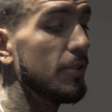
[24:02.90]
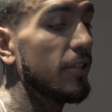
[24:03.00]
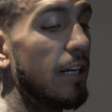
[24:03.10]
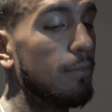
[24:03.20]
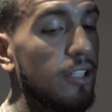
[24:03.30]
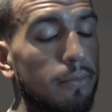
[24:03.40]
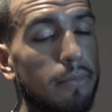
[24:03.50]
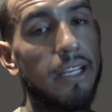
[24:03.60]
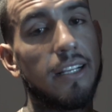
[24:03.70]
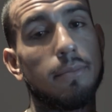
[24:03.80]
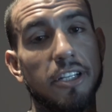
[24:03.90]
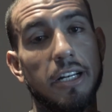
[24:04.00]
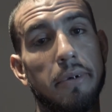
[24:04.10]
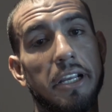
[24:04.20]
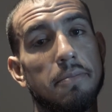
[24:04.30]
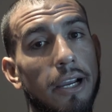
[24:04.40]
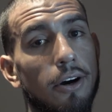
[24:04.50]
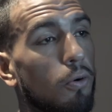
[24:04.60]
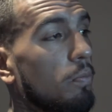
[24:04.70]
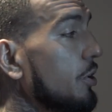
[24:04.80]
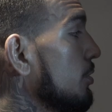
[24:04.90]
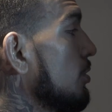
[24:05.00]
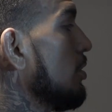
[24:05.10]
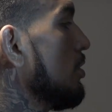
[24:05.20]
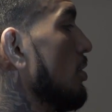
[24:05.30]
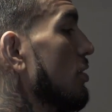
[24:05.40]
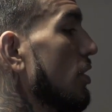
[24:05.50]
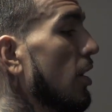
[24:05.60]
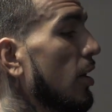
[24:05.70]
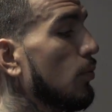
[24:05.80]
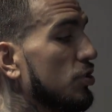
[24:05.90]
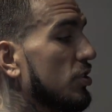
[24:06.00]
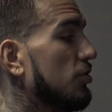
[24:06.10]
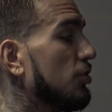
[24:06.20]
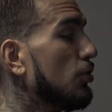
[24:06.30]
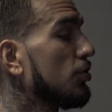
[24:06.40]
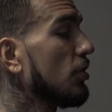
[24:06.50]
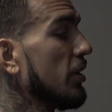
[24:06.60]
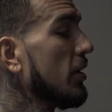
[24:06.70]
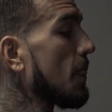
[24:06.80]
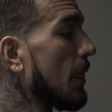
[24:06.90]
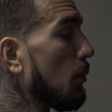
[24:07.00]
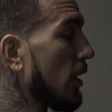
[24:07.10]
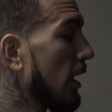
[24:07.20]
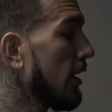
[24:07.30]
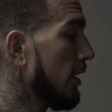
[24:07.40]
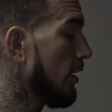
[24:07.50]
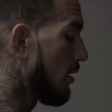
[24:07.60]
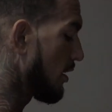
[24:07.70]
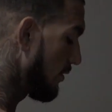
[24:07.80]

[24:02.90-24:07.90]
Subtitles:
meal that I'm gonna make my oatmeal, which is usually what I eat on a